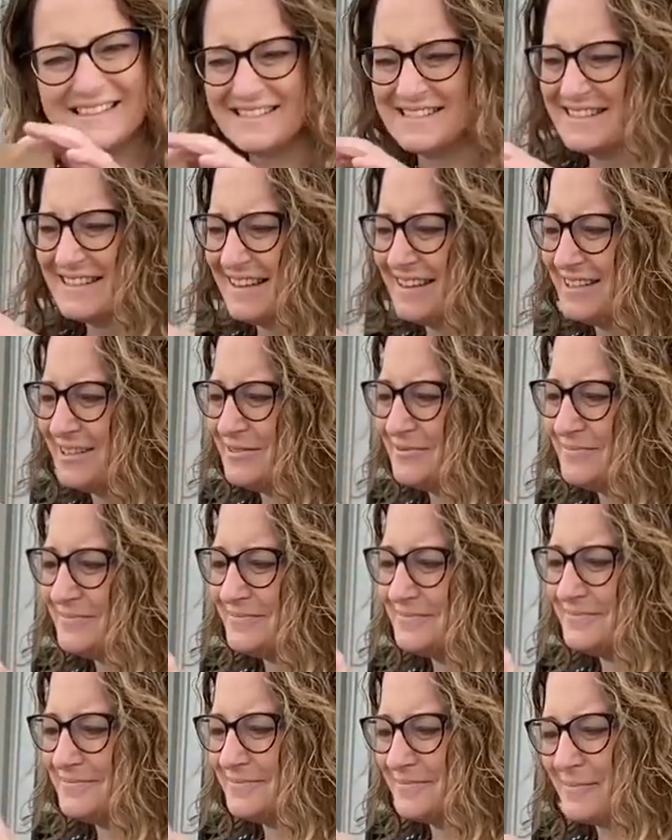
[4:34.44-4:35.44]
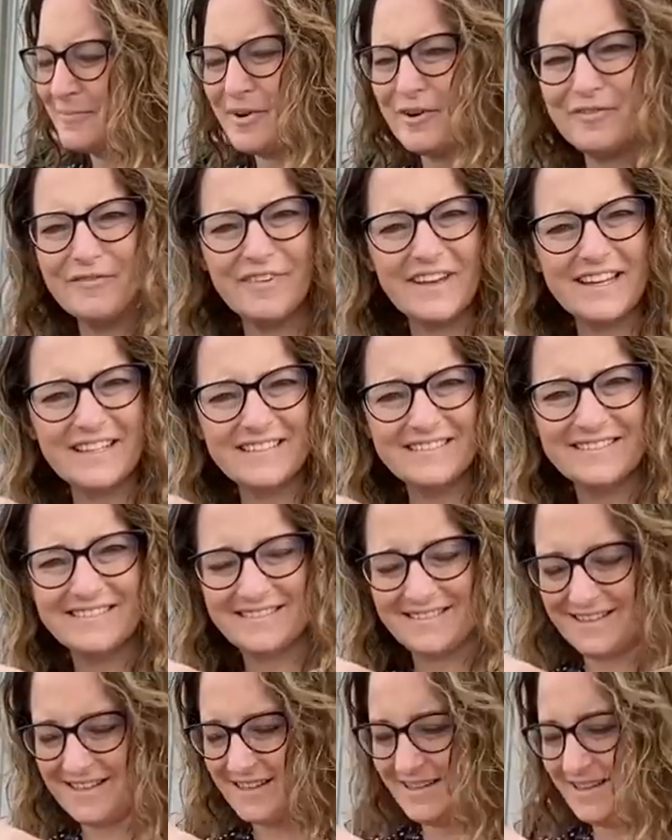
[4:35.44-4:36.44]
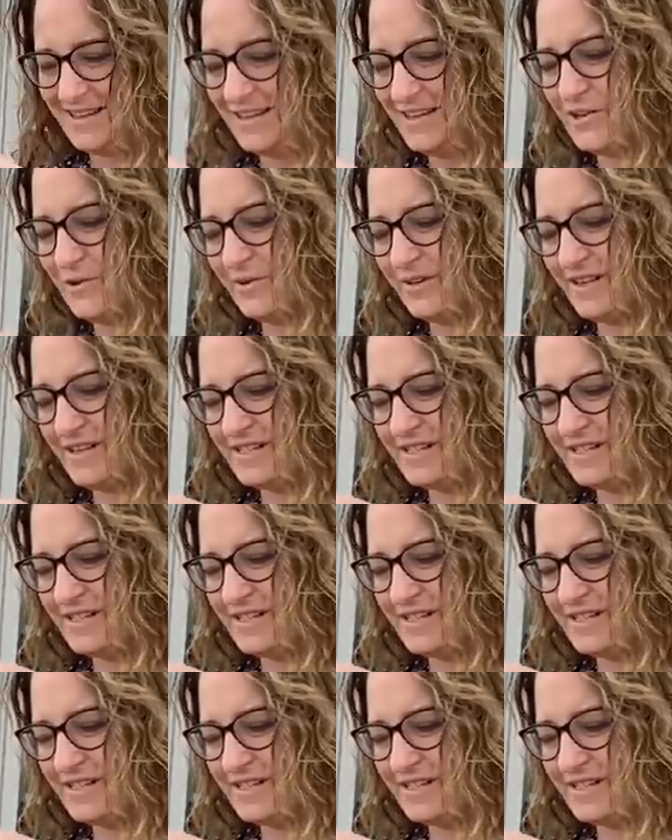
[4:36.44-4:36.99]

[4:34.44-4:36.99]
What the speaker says: we would ask to sit outside. So we had a really great dinner